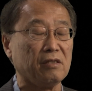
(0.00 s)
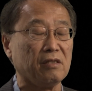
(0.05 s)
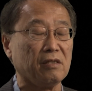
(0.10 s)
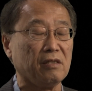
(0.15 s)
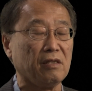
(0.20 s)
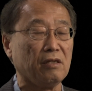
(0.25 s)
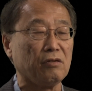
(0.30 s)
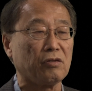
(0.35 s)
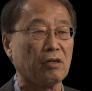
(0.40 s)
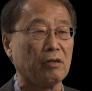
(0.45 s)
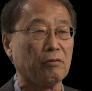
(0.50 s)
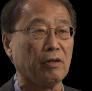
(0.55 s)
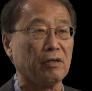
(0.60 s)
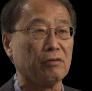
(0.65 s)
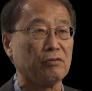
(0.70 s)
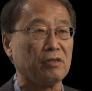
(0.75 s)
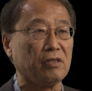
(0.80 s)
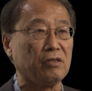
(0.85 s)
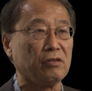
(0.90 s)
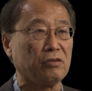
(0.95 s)
New South
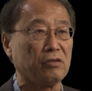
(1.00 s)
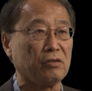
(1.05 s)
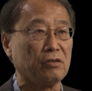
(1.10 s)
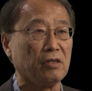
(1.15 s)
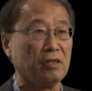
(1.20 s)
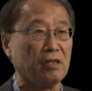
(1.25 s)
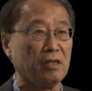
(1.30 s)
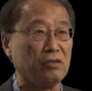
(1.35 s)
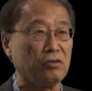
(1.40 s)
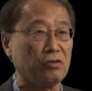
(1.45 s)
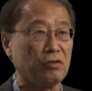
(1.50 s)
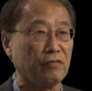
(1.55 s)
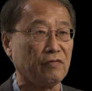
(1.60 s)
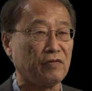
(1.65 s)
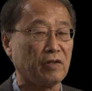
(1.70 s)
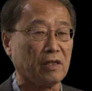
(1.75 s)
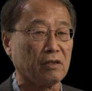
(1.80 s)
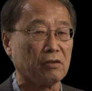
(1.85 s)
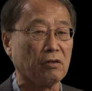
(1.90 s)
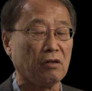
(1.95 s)
Wales Institute of
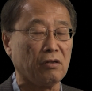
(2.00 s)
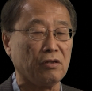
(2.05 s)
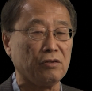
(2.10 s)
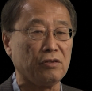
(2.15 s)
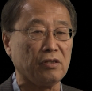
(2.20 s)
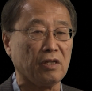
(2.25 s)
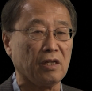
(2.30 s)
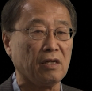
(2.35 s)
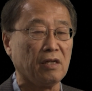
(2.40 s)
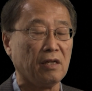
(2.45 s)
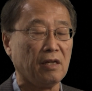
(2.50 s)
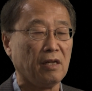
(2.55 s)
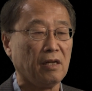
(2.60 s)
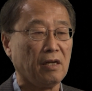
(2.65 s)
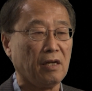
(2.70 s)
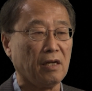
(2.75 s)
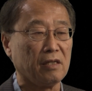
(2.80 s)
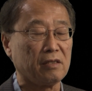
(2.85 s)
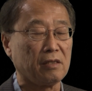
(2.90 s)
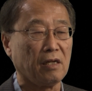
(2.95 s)
Technology
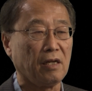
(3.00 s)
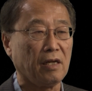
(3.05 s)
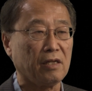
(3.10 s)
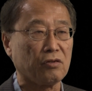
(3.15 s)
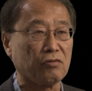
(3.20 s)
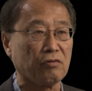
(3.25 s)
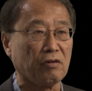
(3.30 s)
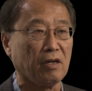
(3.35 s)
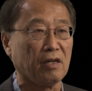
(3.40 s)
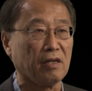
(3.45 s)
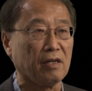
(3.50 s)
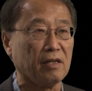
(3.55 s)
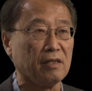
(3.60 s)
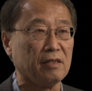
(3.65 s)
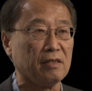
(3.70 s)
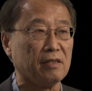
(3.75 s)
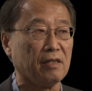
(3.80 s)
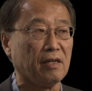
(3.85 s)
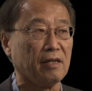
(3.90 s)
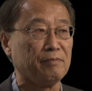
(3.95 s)
as a lecturer
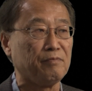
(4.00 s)
in